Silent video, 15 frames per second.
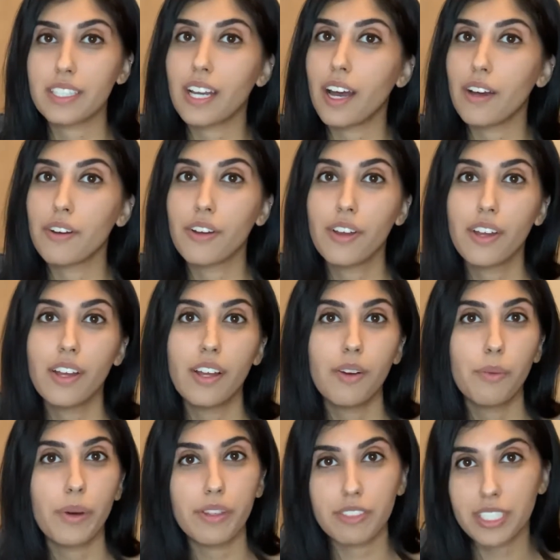So
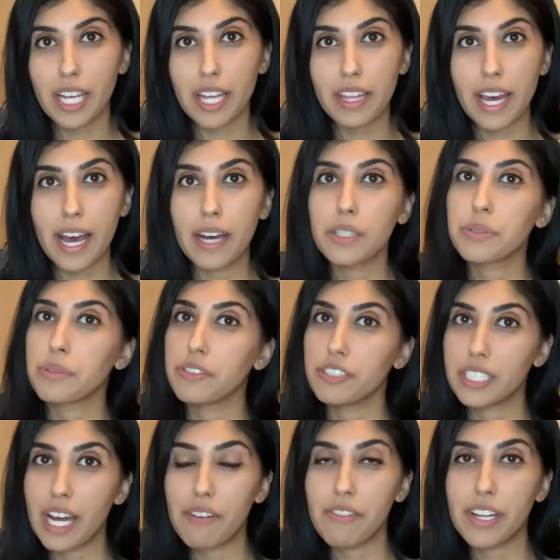whether it's at the house, whether it's
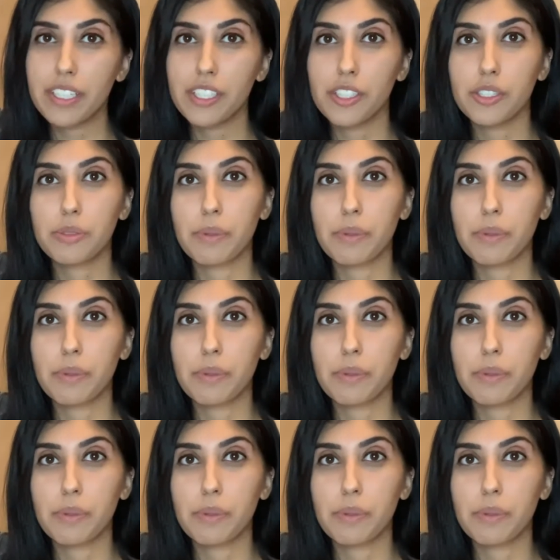at venues,